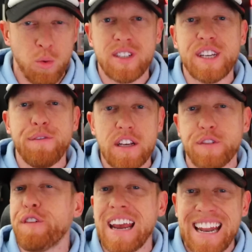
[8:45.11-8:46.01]
We'll see if this
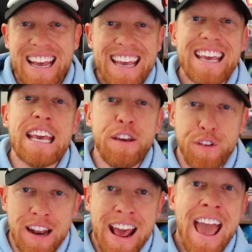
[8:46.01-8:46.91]
fight
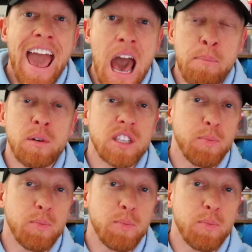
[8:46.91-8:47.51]
even happens.